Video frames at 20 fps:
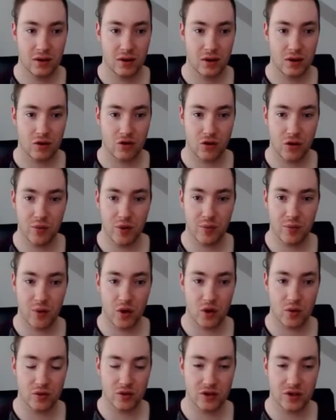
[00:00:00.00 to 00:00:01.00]
Groom your
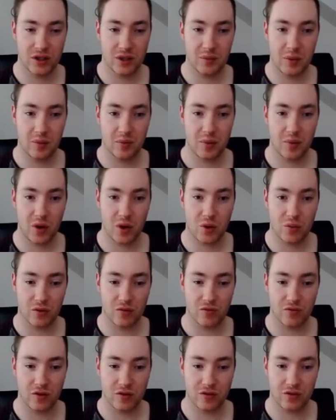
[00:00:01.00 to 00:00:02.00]
Pokemon team in
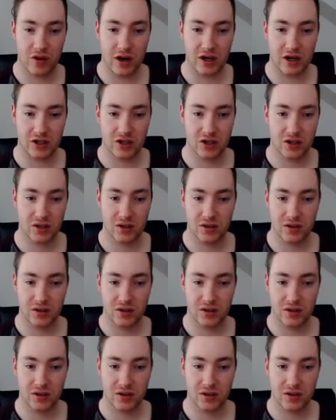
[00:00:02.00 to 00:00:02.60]
Pokemon Refresh.